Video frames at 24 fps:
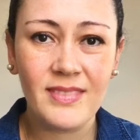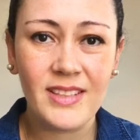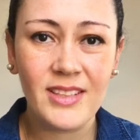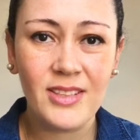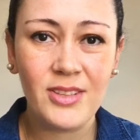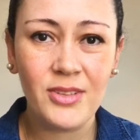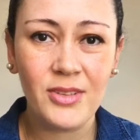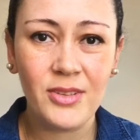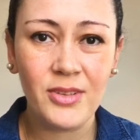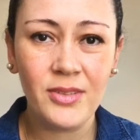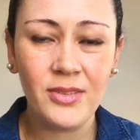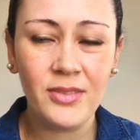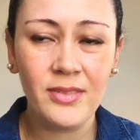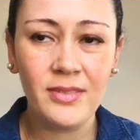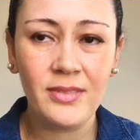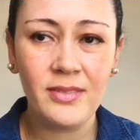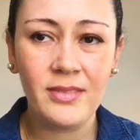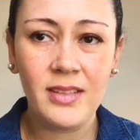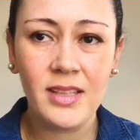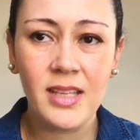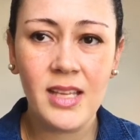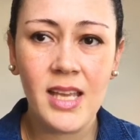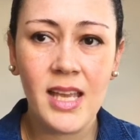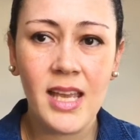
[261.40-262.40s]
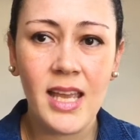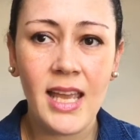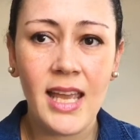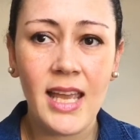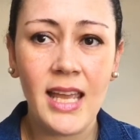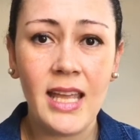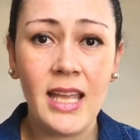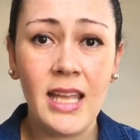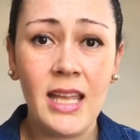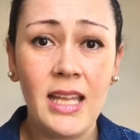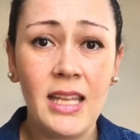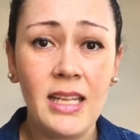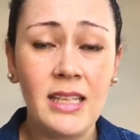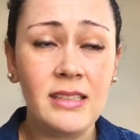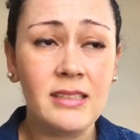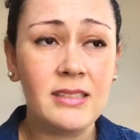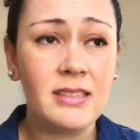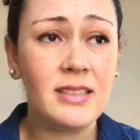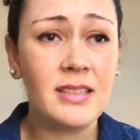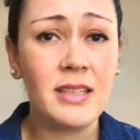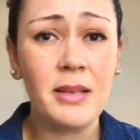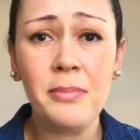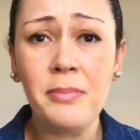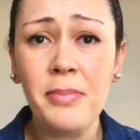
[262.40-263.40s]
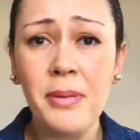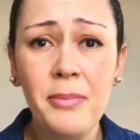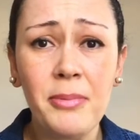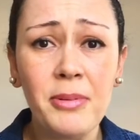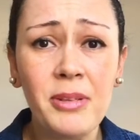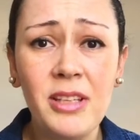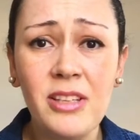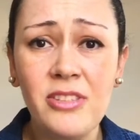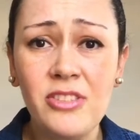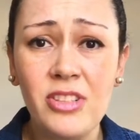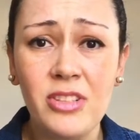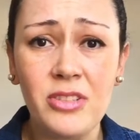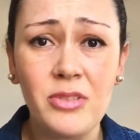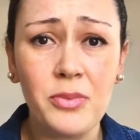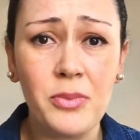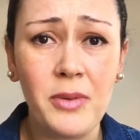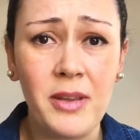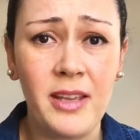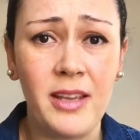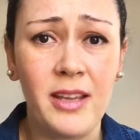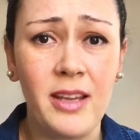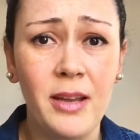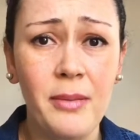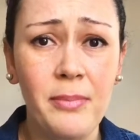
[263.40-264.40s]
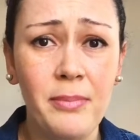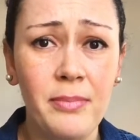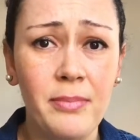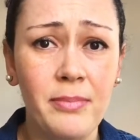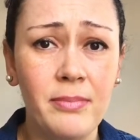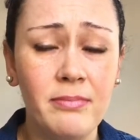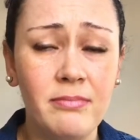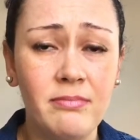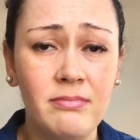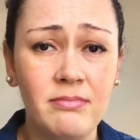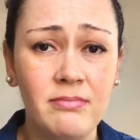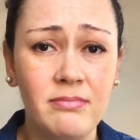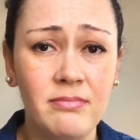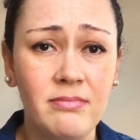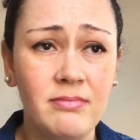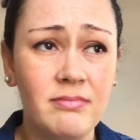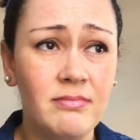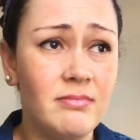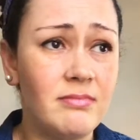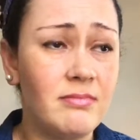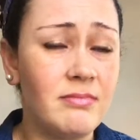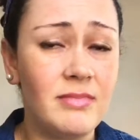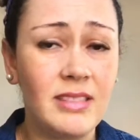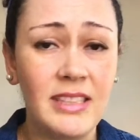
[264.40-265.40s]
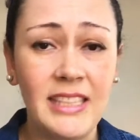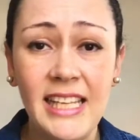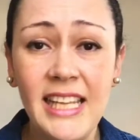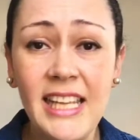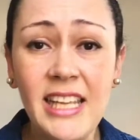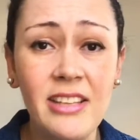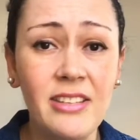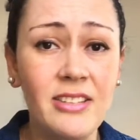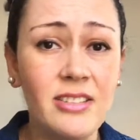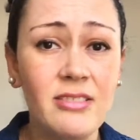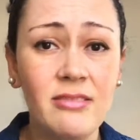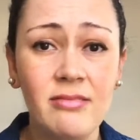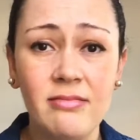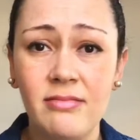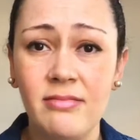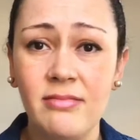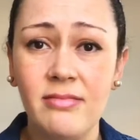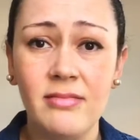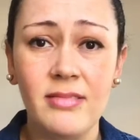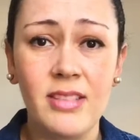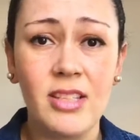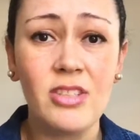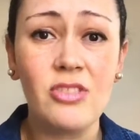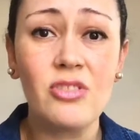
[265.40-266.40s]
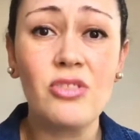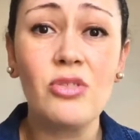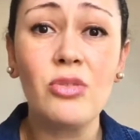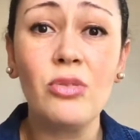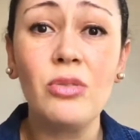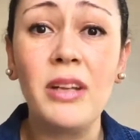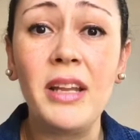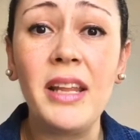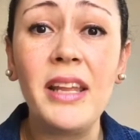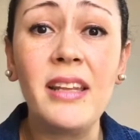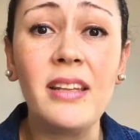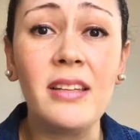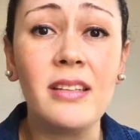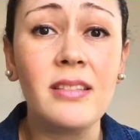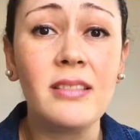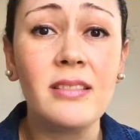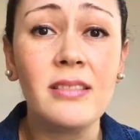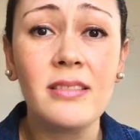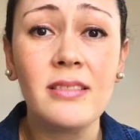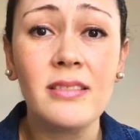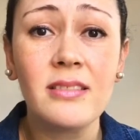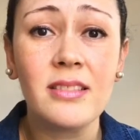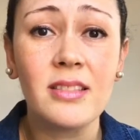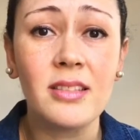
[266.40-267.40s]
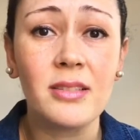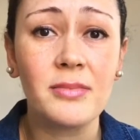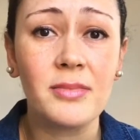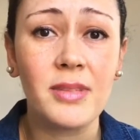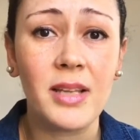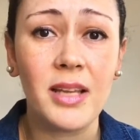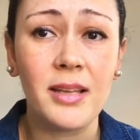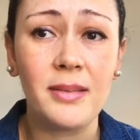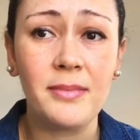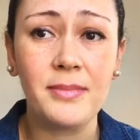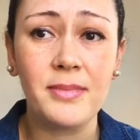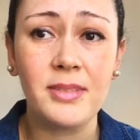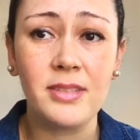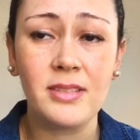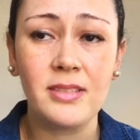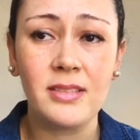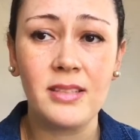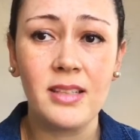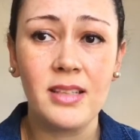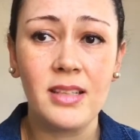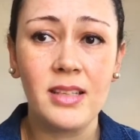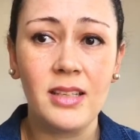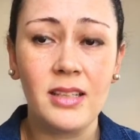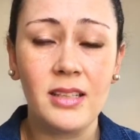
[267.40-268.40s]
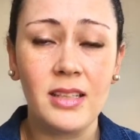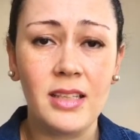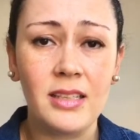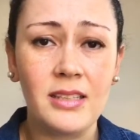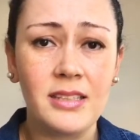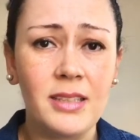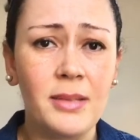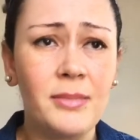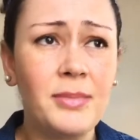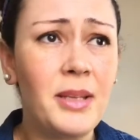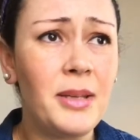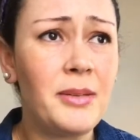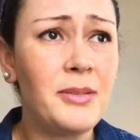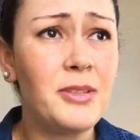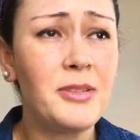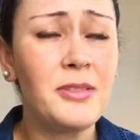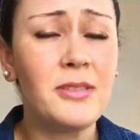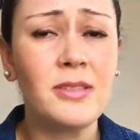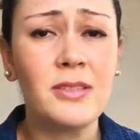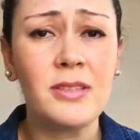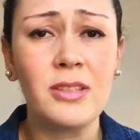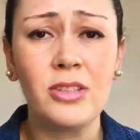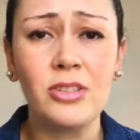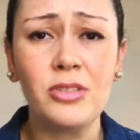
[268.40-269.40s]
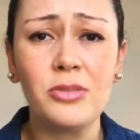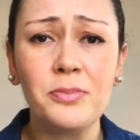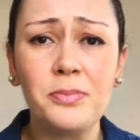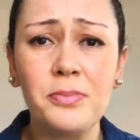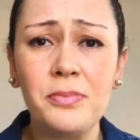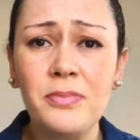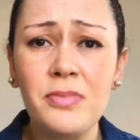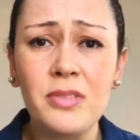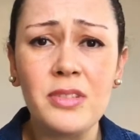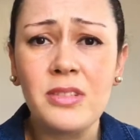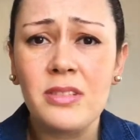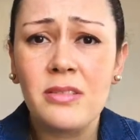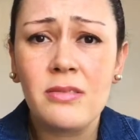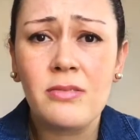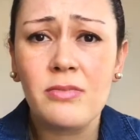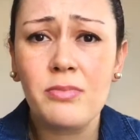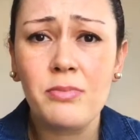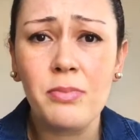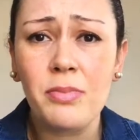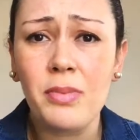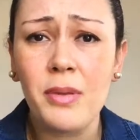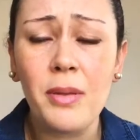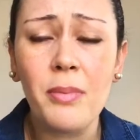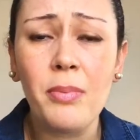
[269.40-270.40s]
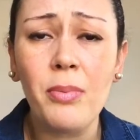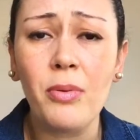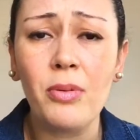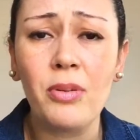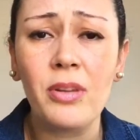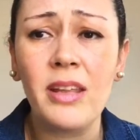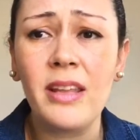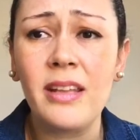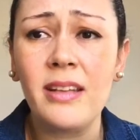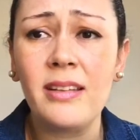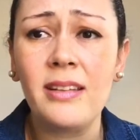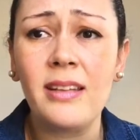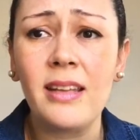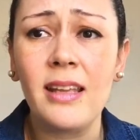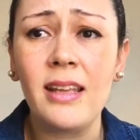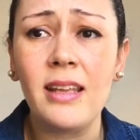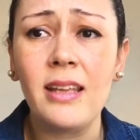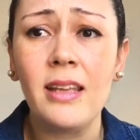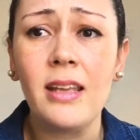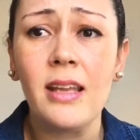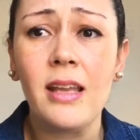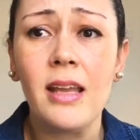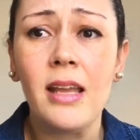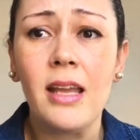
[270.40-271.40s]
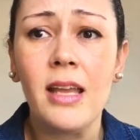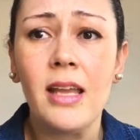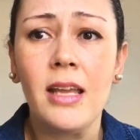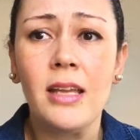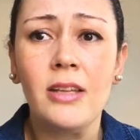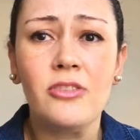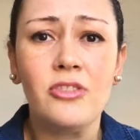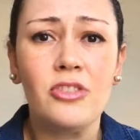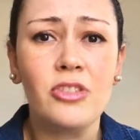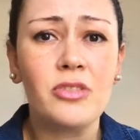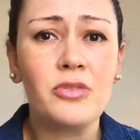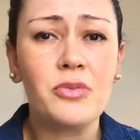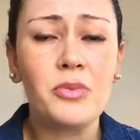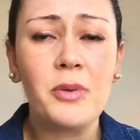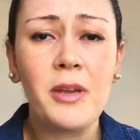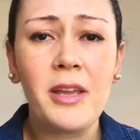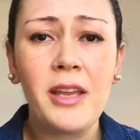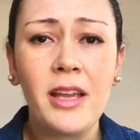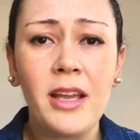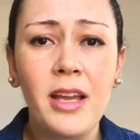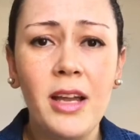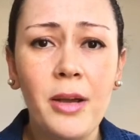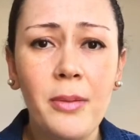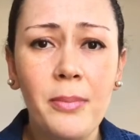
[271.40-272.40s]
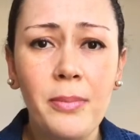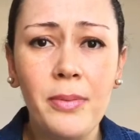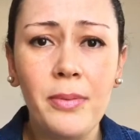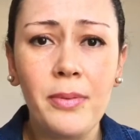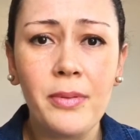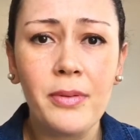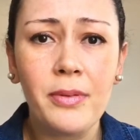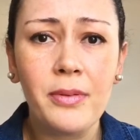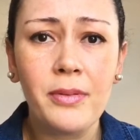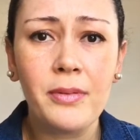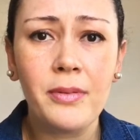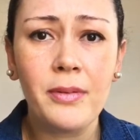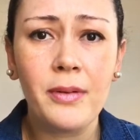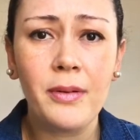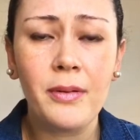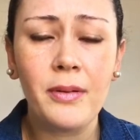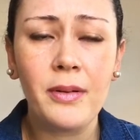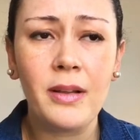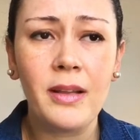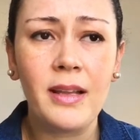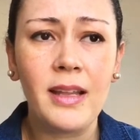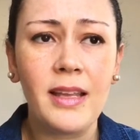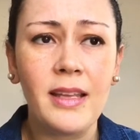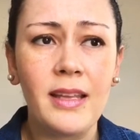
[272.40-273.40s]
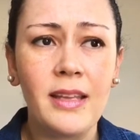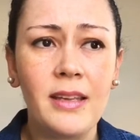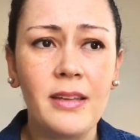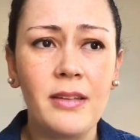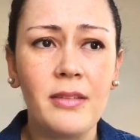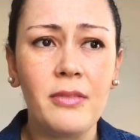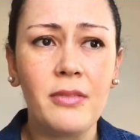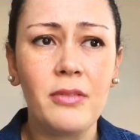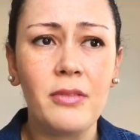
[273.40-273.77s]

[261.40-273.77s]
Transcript: you know and some people they just wake up late it's too late sometimes like sometimes certain people they they just wake up like